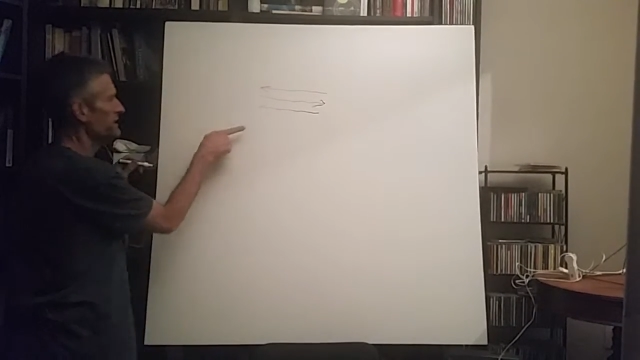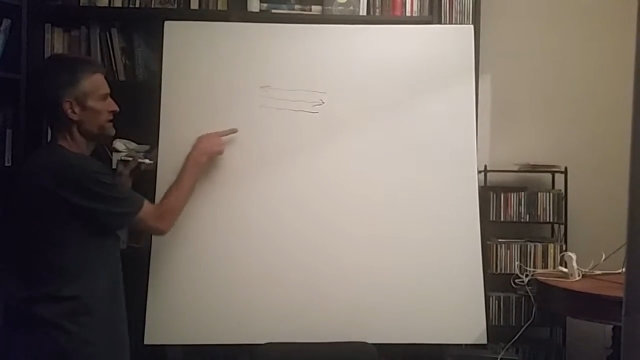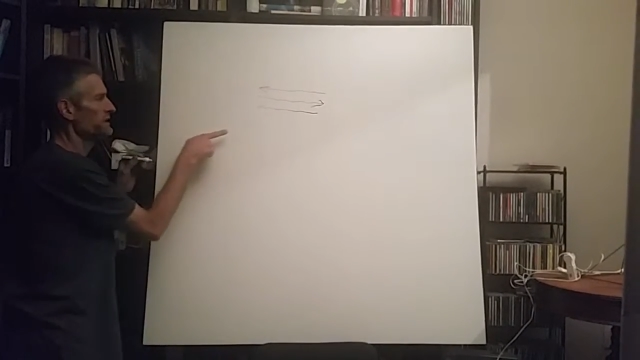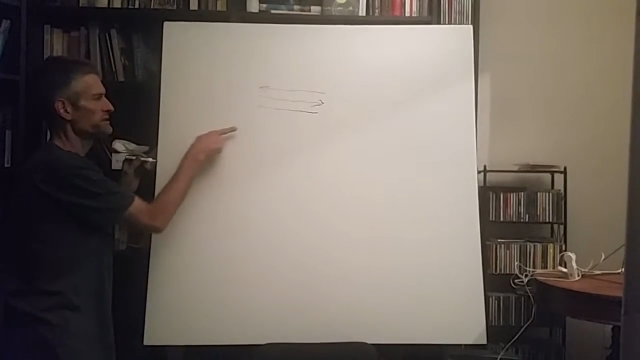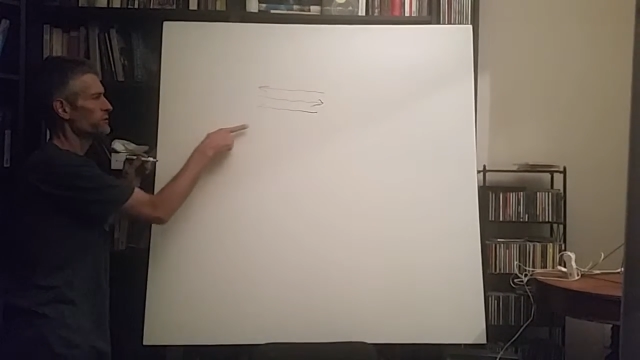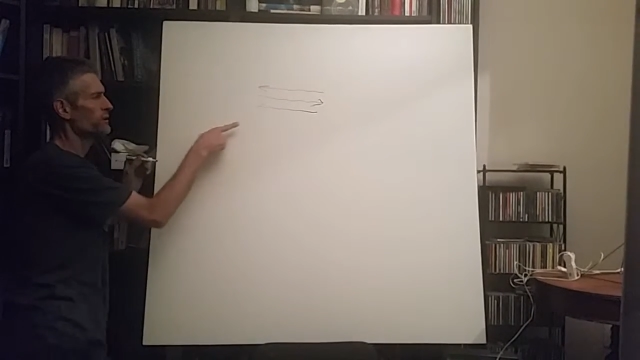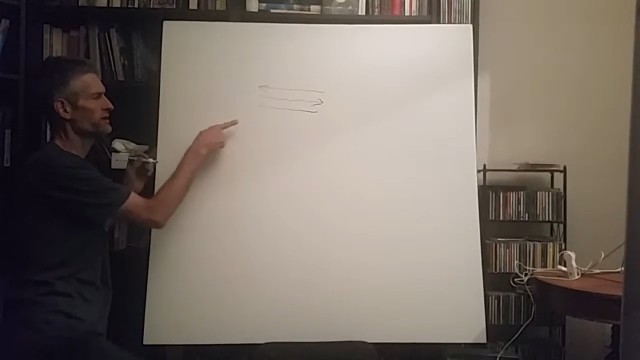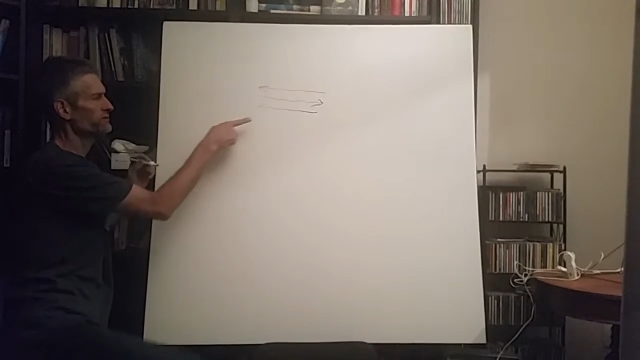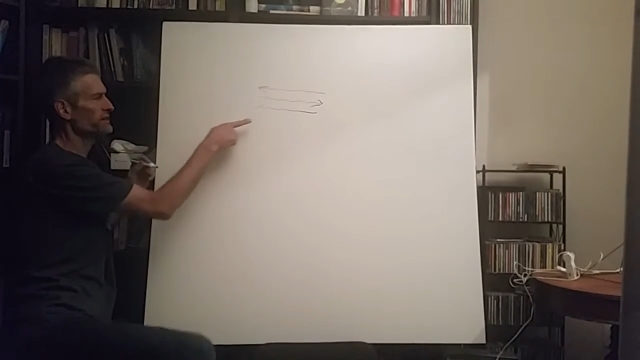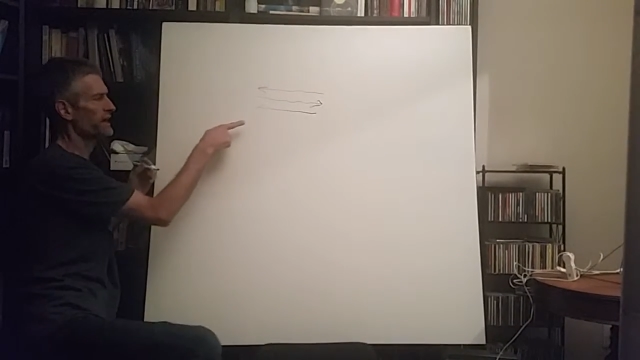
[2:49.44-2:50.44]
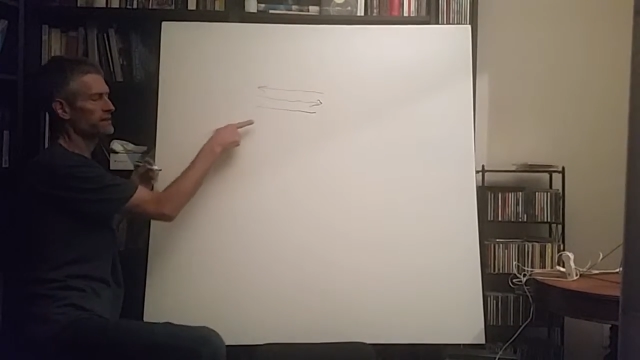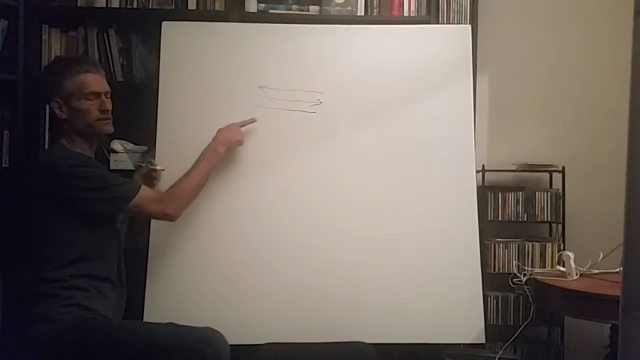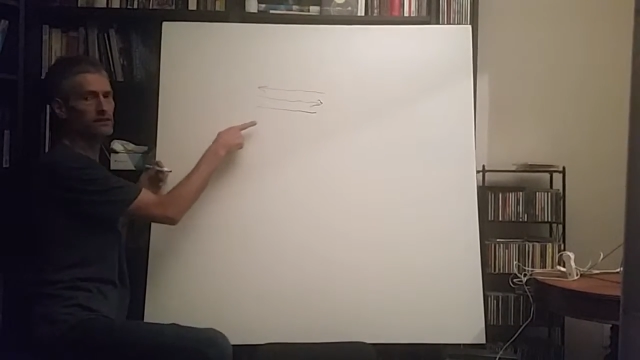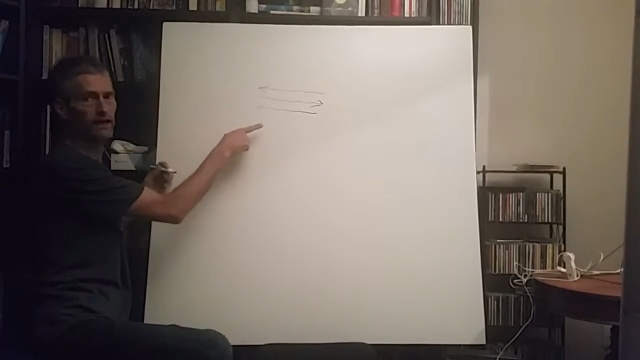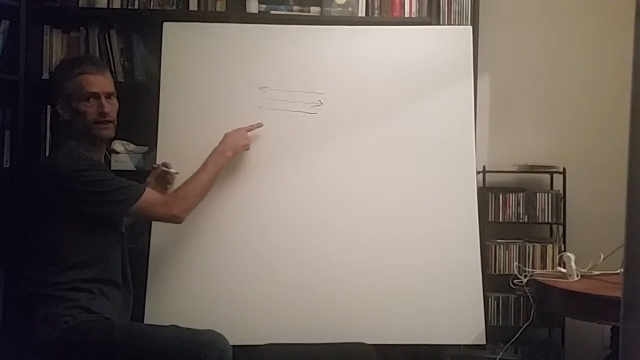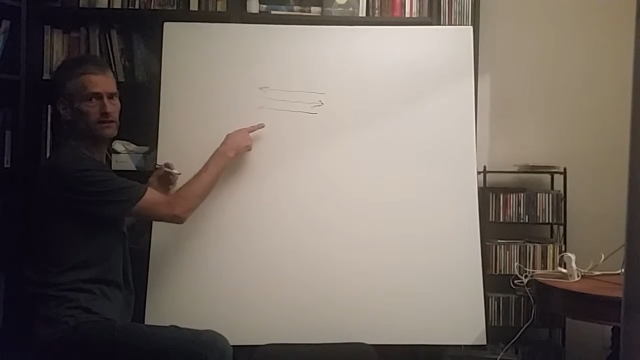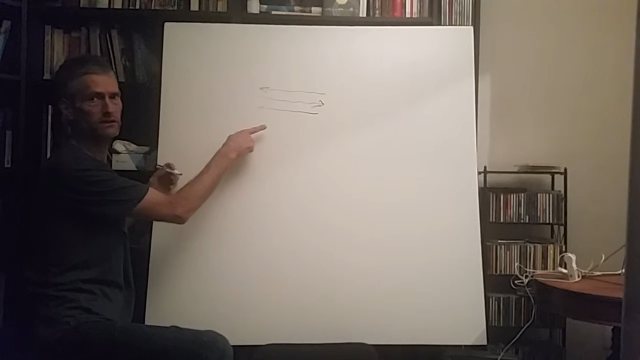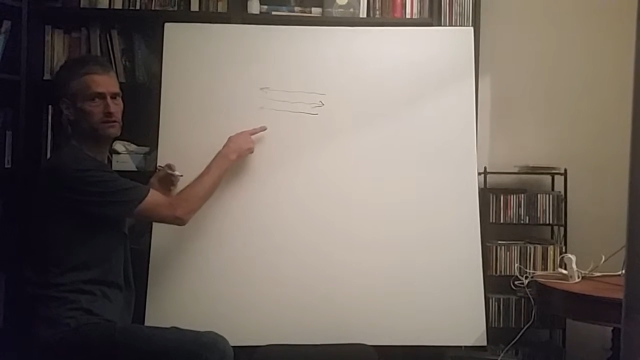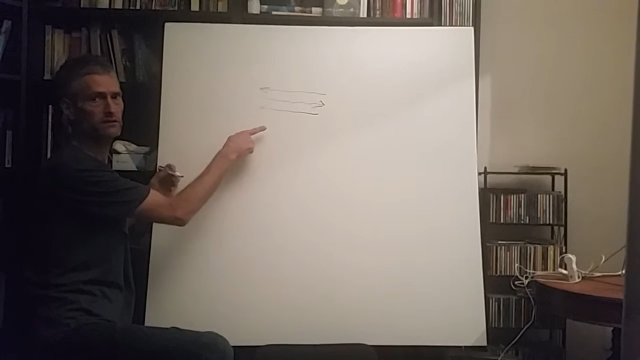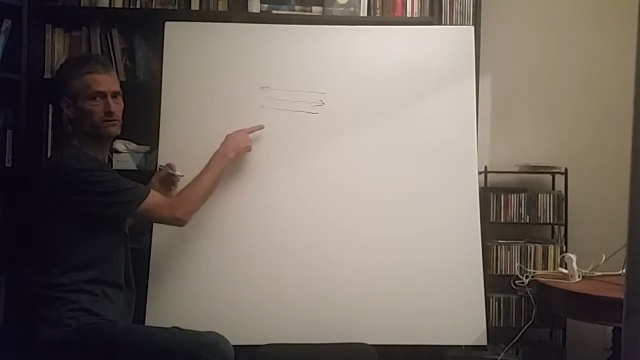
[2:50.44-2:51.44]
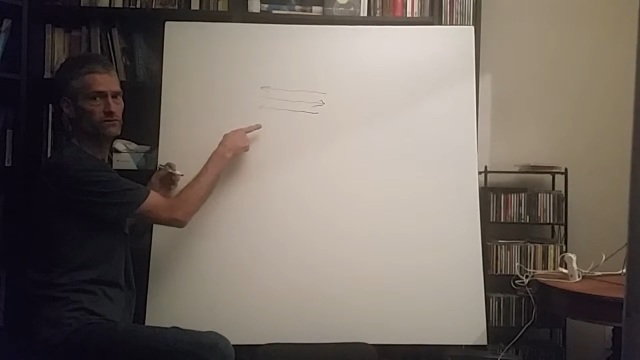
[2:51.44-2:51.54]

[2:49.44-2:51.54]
and into one of Donald Scott's